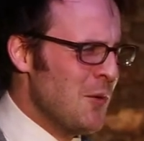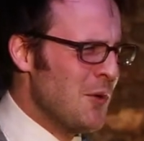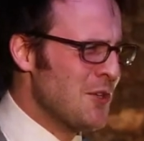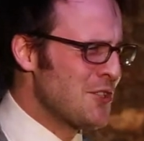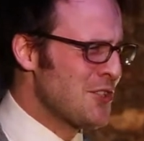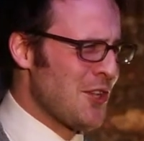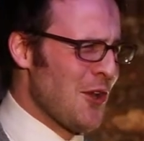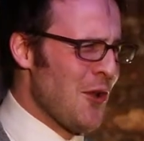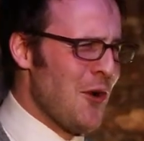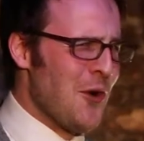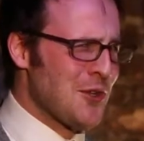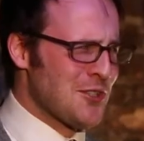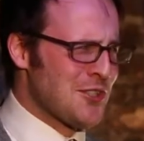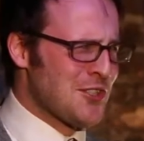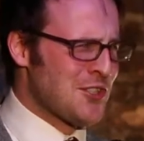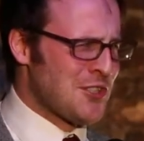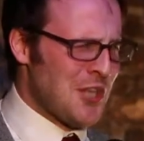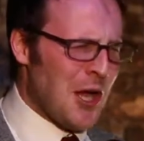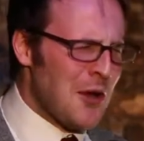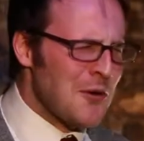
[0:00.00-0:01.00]
Was Lord
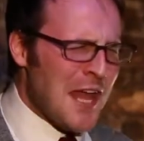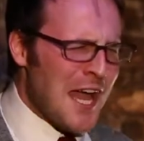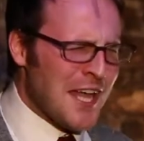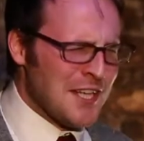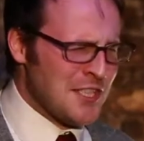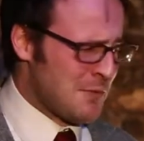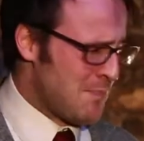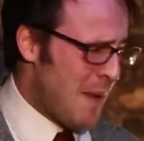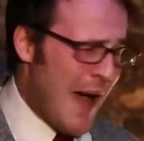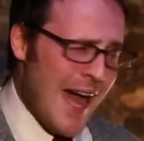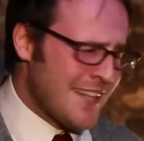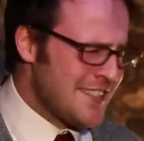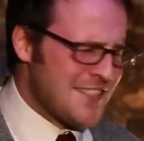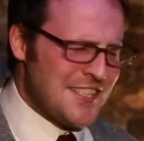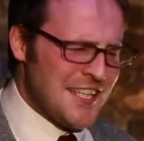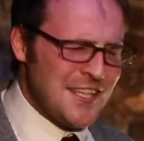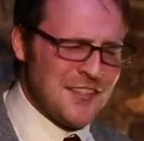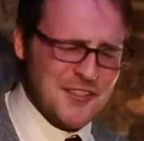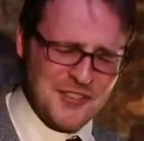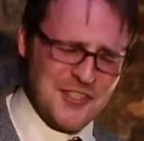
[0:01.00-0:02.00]
Stonehenge Bad
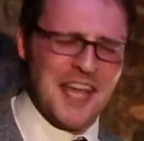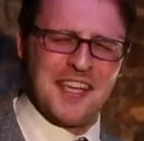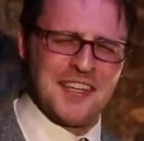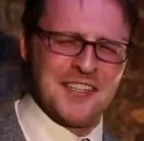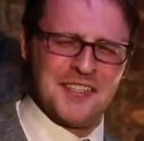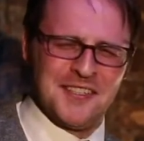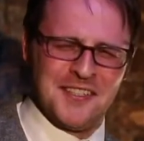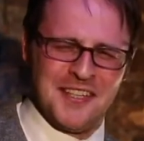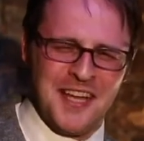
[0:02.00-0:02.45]
Teeth taken?